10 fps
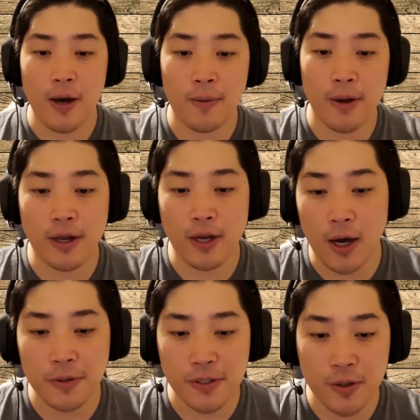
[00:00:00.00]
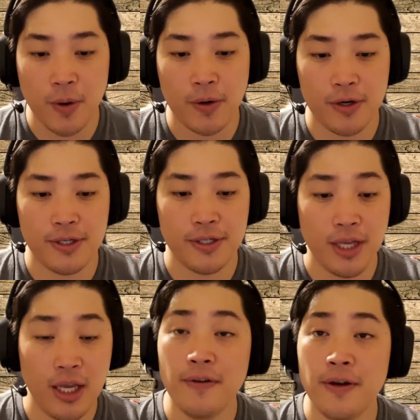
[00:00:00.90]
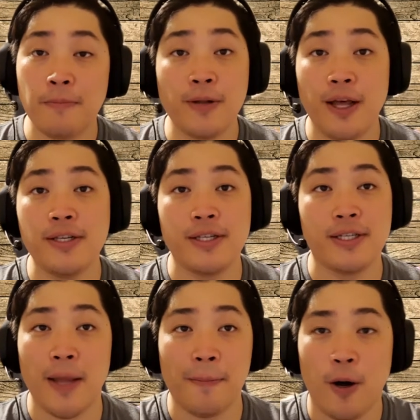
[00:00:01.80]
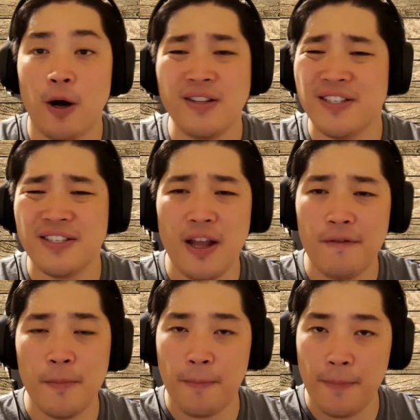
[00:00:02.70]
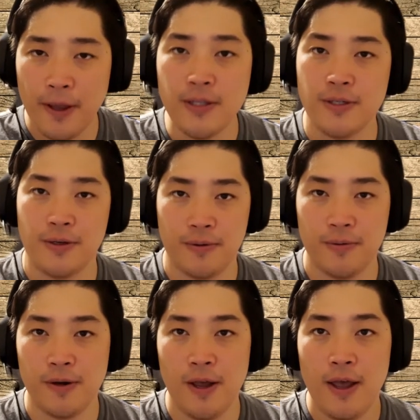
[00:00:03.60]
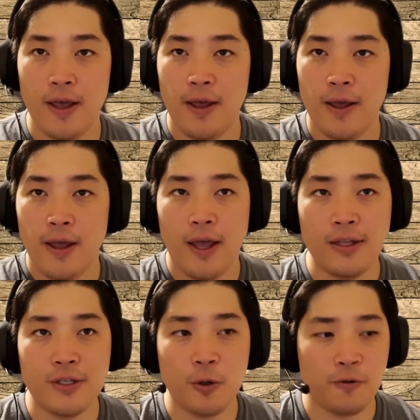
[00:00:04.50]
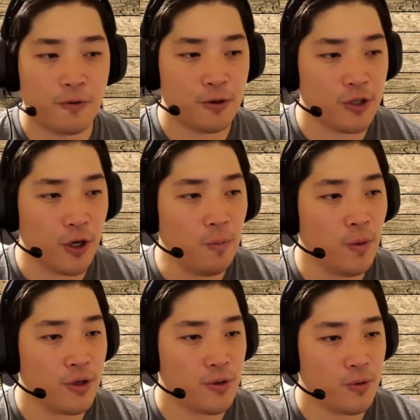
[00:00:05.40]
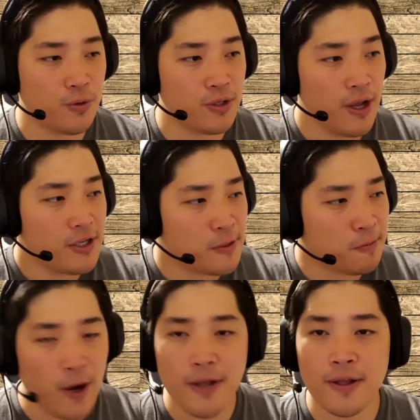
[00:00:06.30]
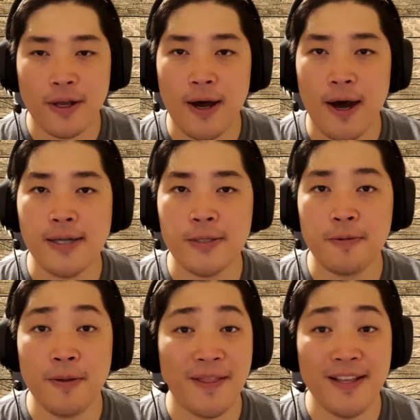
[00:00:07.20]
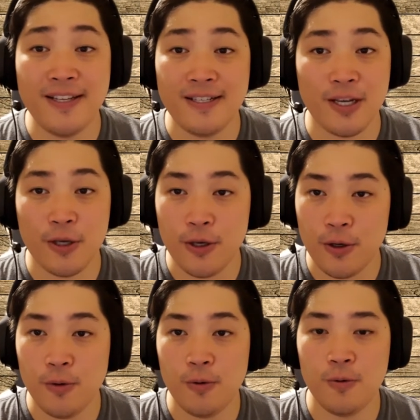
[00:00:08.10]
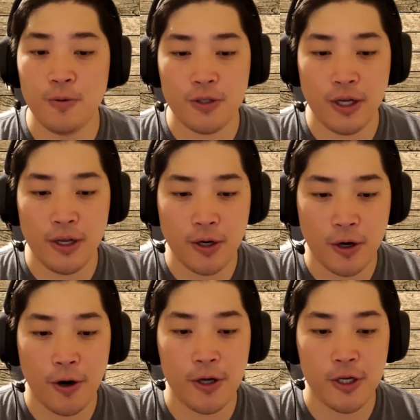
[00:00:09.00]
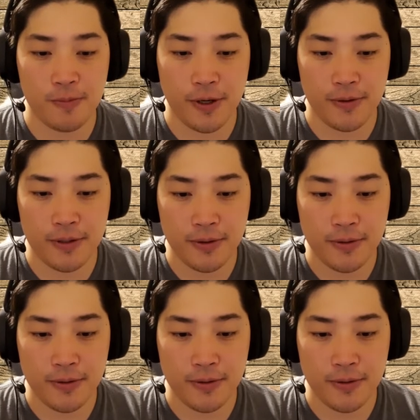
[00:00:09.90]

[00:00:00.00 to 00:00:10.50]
right? God was growing Christians even in places that Paul's never been to. And so, for someone who's spreading the gospel, this is a huge encouragement.